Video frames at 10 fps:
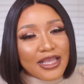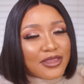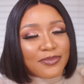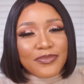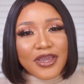the
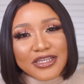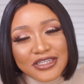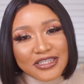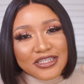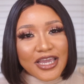peachy
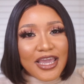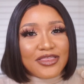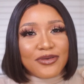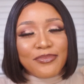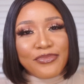shade, the
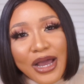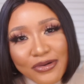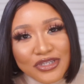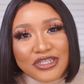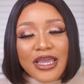brown
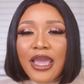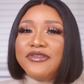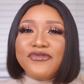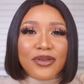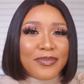shades
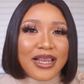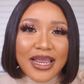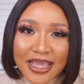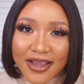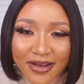for
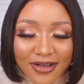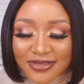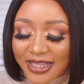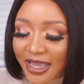melanin girls.